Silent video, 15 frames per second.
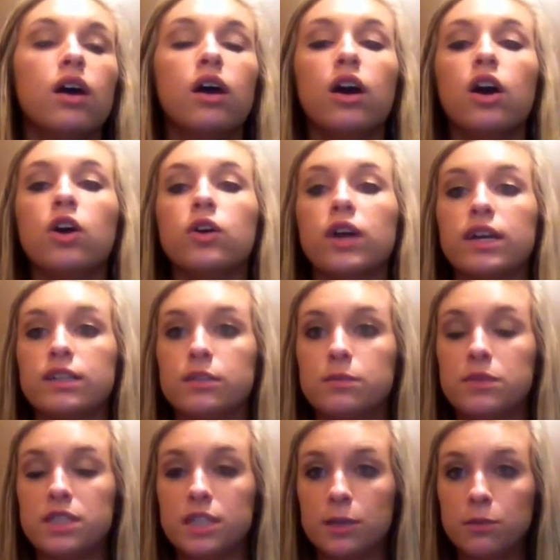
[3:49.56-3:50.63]
Okay, some
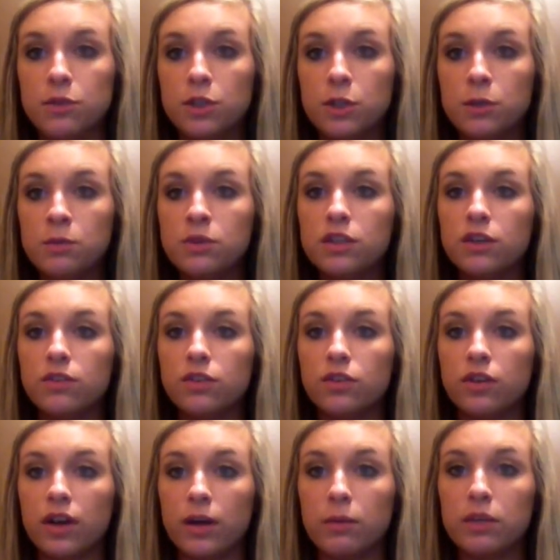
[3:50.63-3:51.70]
symptoms of the
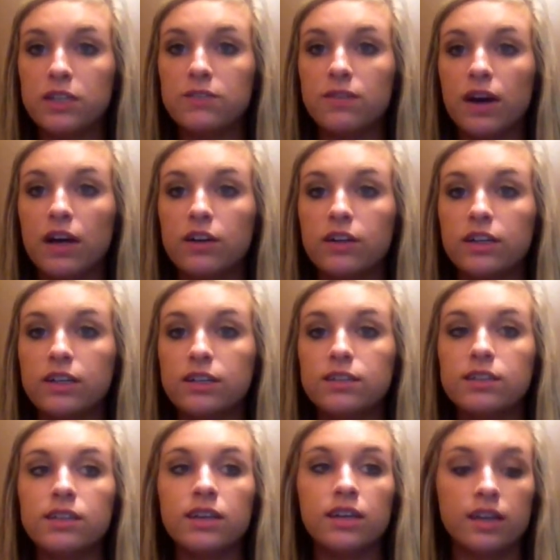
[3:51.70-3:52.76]
rabies
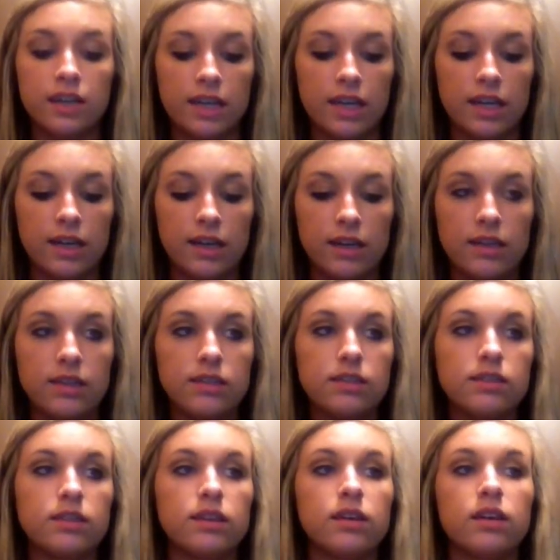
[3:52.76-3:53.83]
virus is
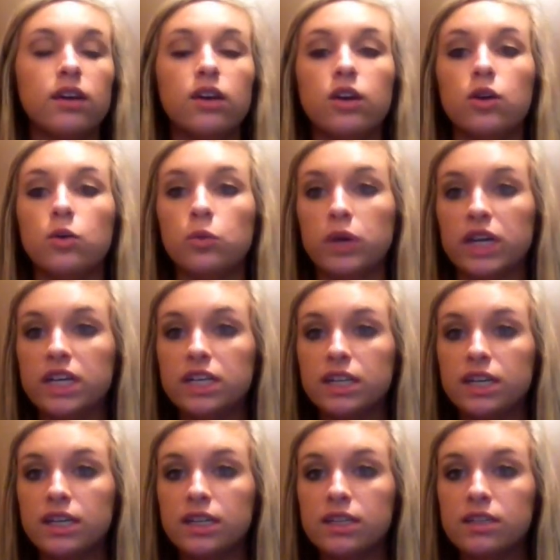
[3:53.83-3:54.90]

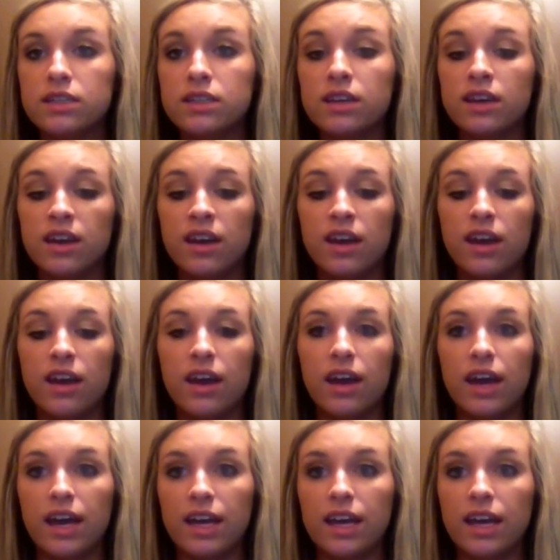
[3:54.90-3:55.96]
weakness,
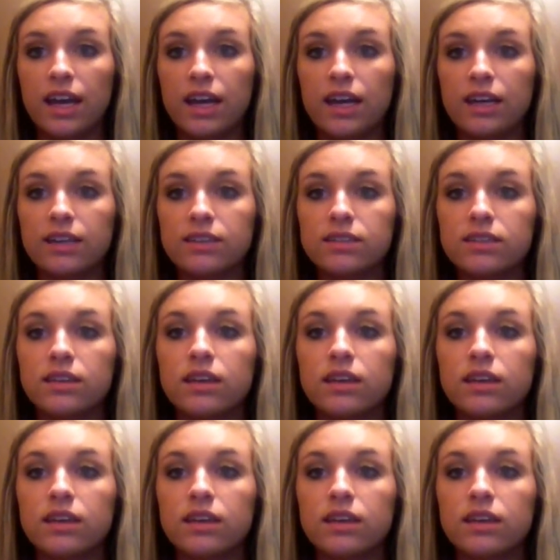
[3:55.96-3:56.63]
headaches,